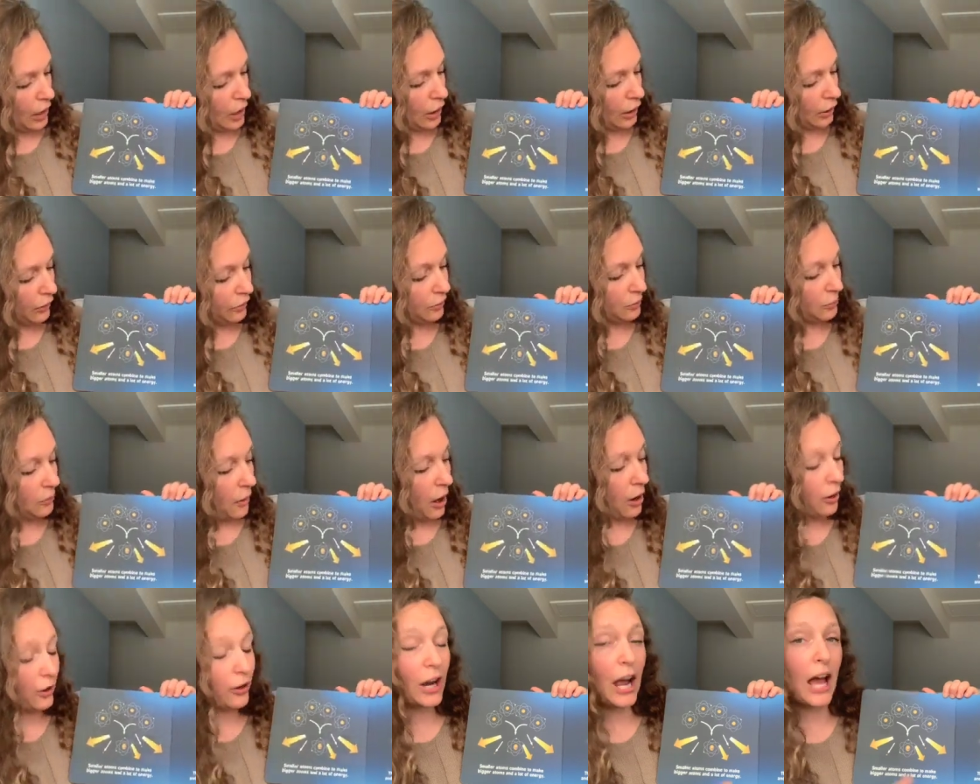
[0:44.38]

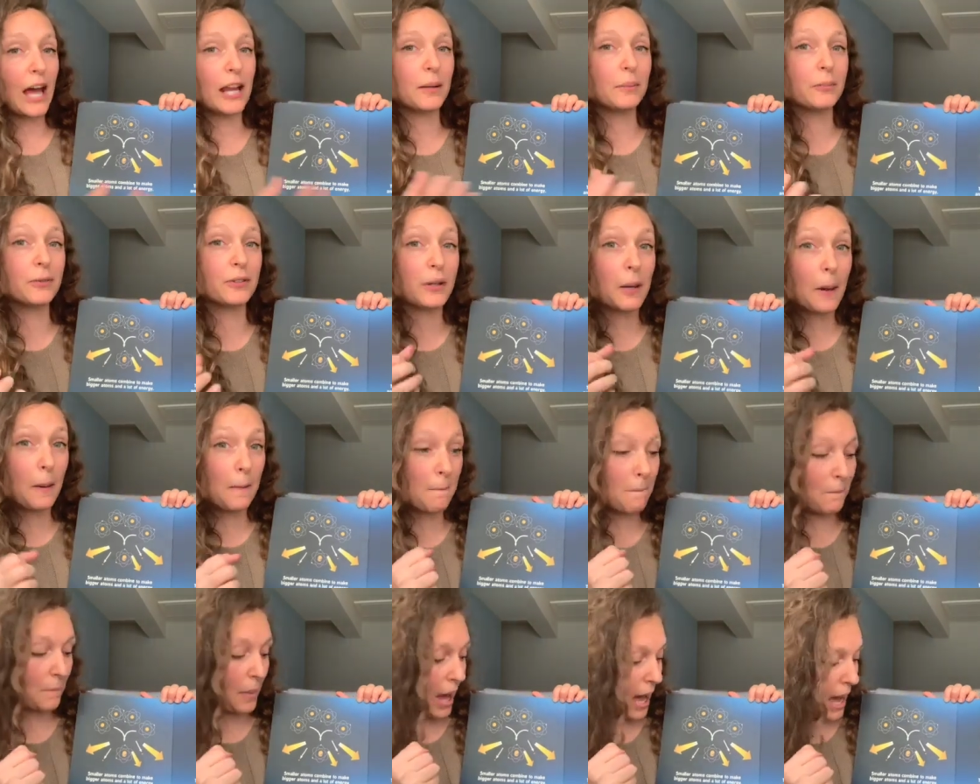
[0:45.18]
Smaller atoms
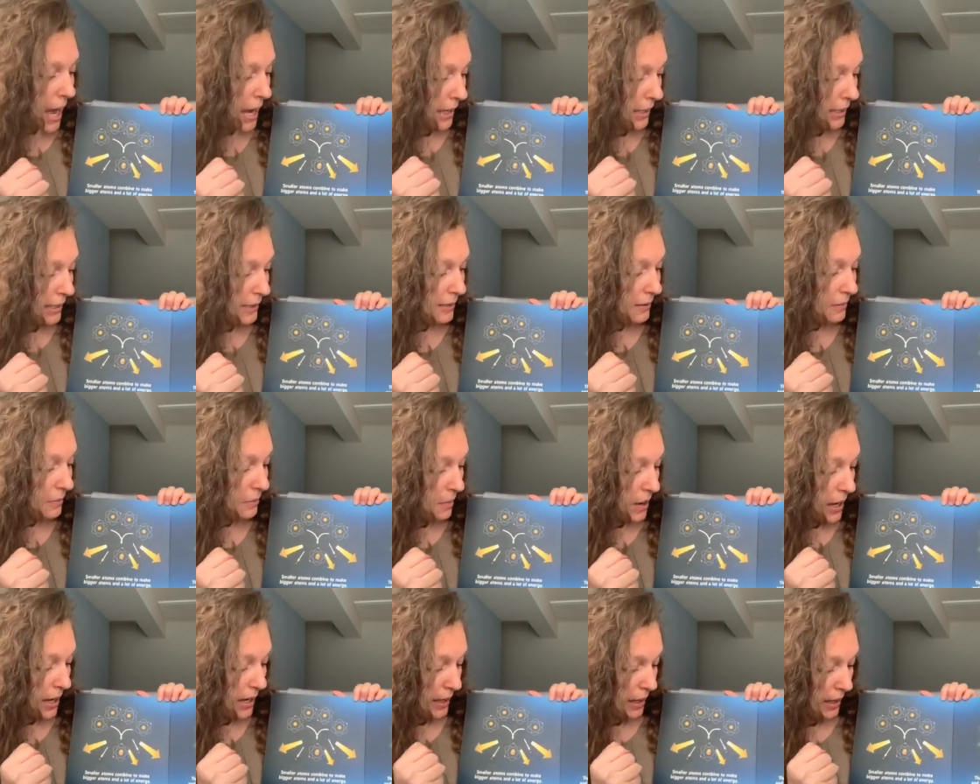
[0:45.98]
combine to
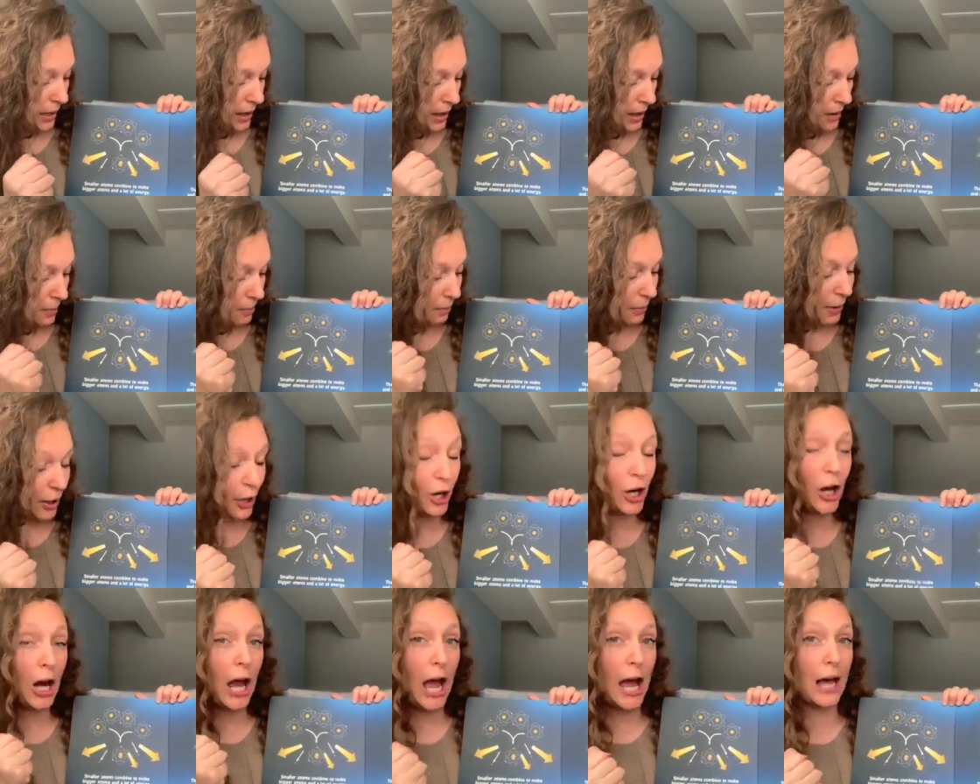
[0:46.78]
make
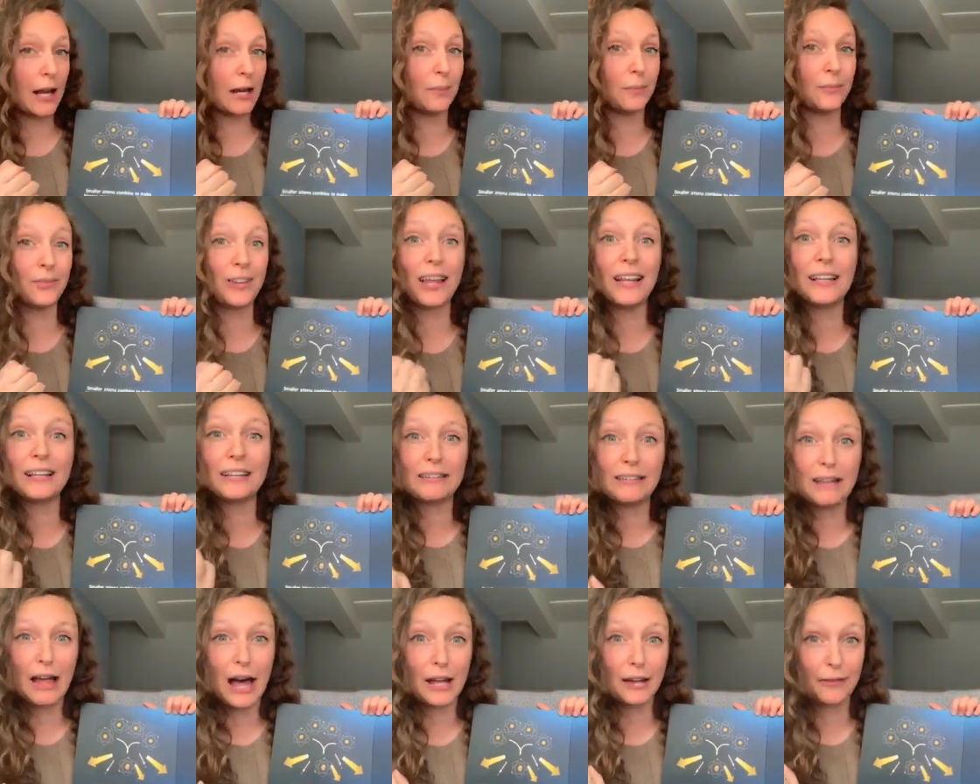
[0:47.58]
bigger atoms and a
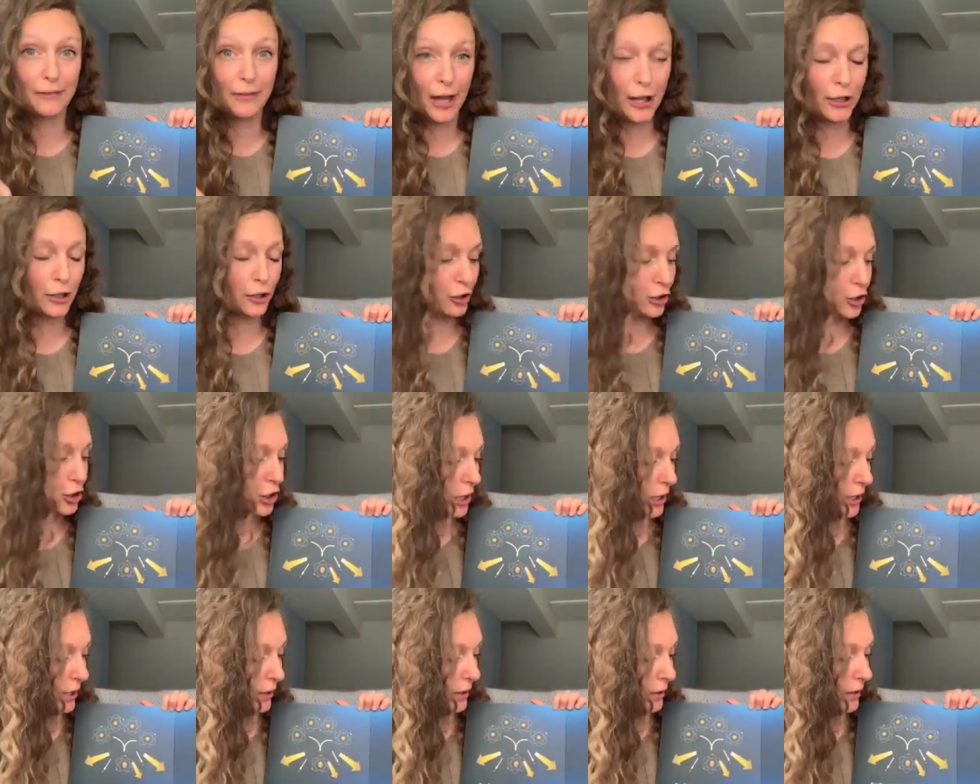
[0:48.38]
lot of
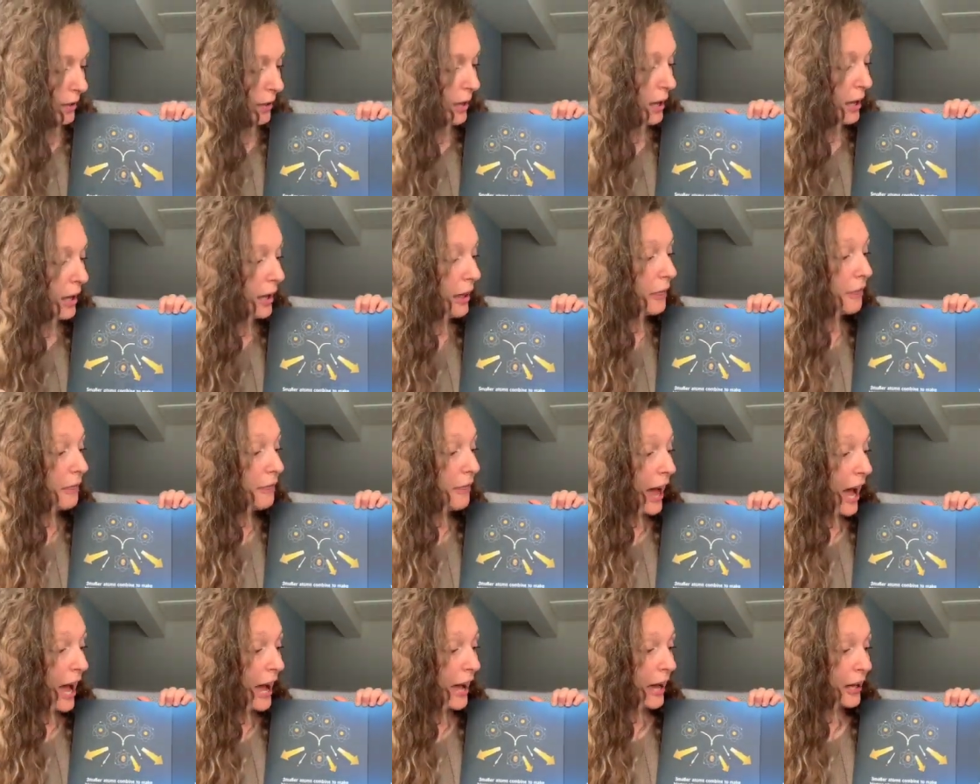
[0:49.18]
energy.
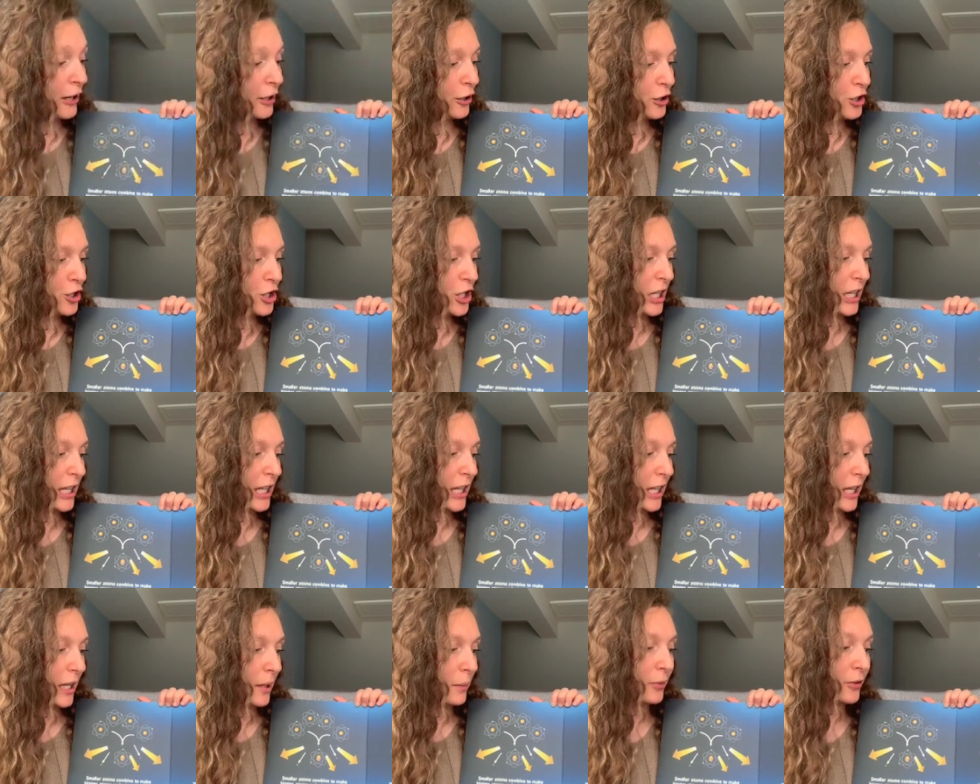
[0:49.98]
That energy
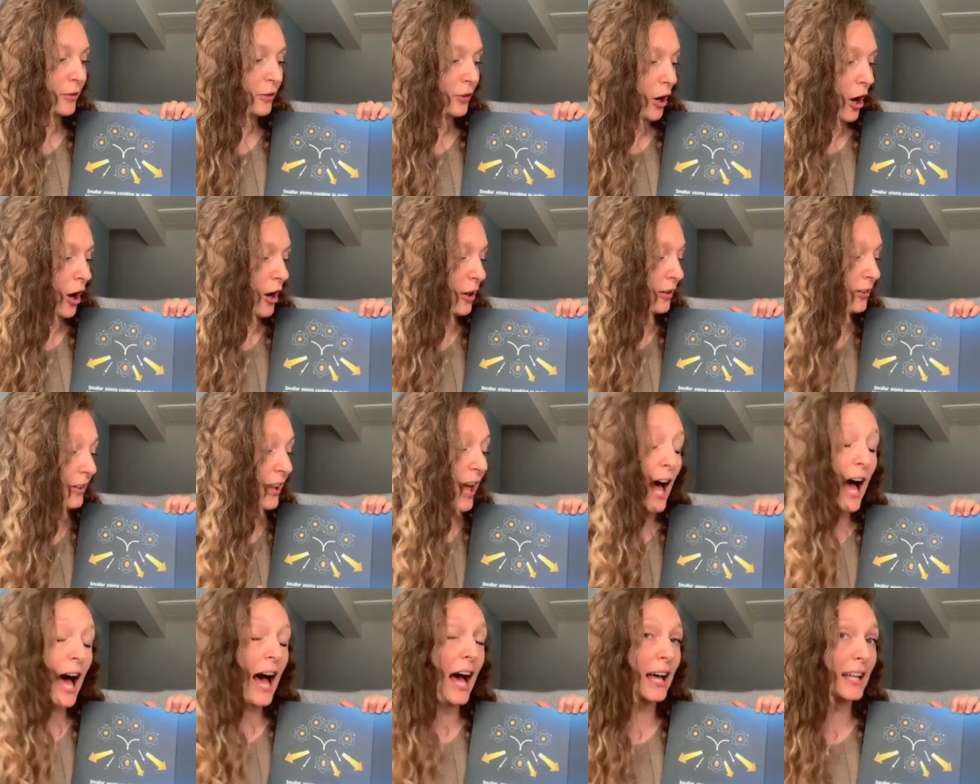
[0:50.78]
keeps stars
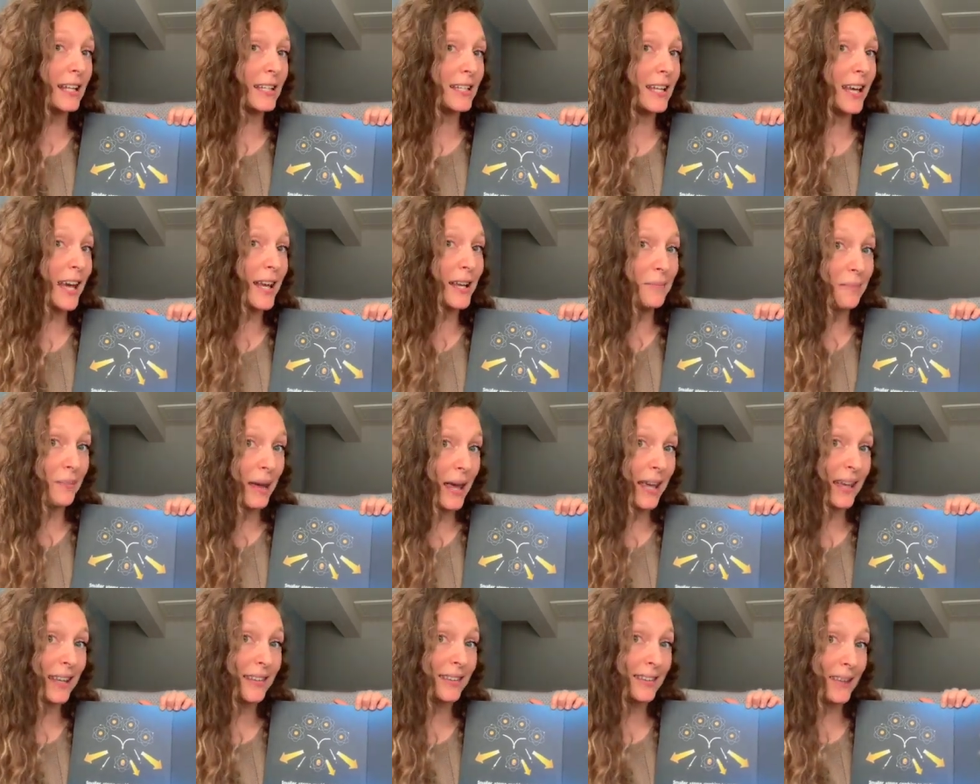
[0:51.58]
hot and
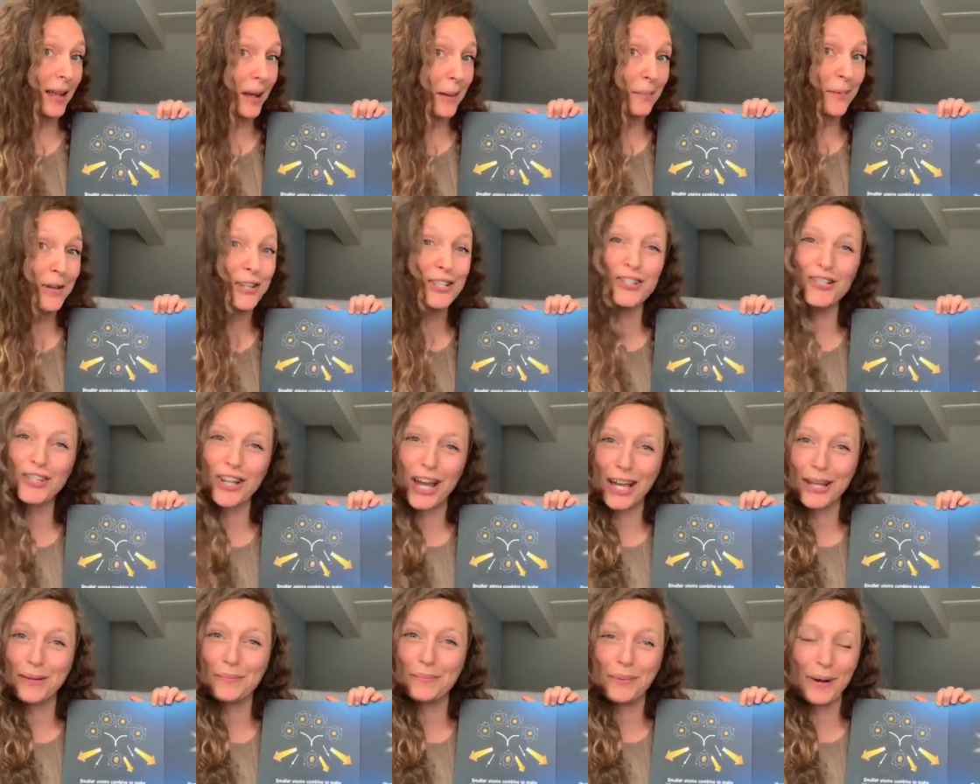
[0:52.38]
makes them
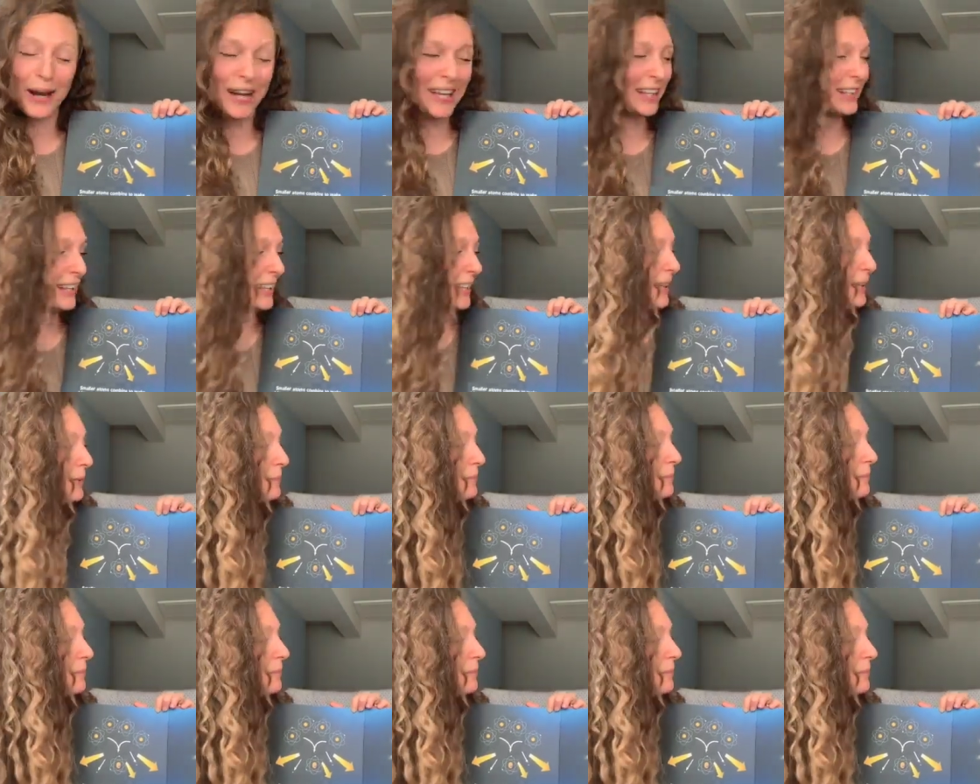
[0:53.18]
shine brightly.